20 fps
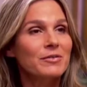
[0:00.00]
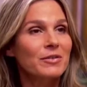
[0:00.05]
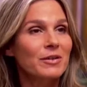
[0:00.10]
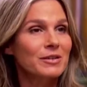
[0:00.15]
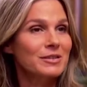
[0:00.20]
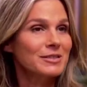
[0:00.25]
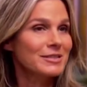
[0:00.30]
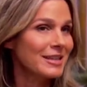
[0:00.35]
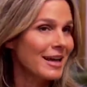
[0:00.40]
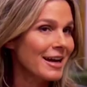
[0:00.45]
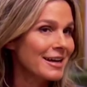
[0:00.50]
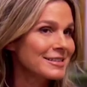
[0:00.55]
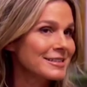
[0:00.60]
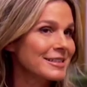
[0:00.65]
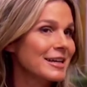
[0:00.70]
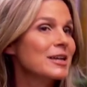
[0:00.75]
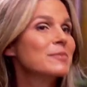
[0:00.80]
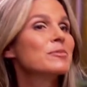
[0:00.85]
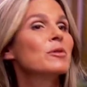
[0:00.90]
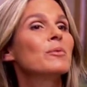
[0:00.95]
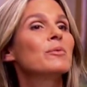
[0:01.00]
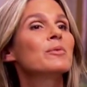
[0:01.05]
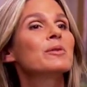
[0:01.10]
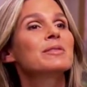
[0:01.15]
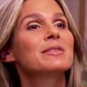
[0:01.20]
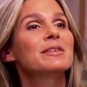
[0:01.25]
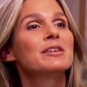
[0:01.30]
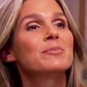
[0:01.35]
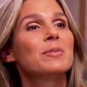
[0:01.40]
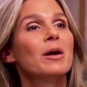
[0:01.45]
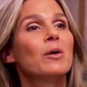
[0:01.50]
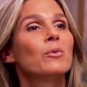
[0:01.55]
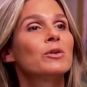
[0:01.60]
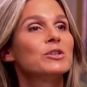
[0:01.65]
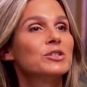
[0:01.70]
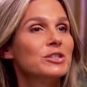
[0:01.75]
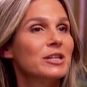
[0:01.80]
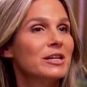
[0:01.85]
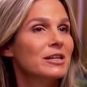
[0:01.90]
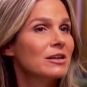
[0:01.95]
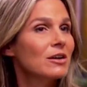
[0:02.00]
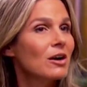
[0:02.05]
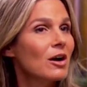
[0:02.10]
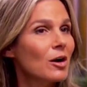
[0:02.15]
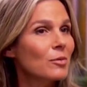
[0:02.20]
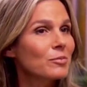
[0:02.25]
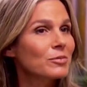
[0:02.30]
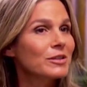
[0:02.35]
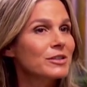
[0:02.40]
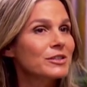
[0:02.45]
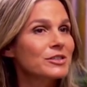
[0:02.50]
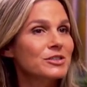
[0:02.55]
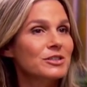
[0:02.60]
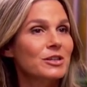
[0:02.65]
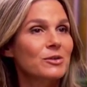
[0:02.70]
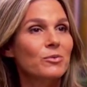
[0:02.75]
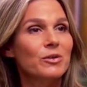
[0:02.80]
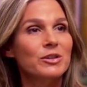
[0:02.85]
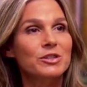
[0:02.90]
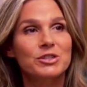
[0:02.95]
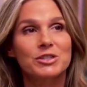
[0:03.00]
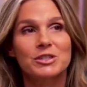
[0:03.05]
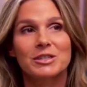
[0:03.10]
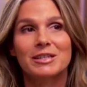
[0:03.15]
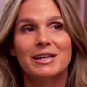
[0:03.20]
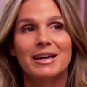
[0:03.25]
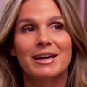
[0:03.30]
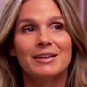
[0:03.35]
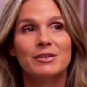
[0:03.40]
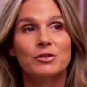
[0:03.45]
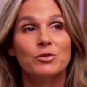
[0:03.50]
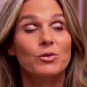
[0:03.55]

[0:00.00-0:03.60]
very sad day, but when we think about what she had accomplished and what she had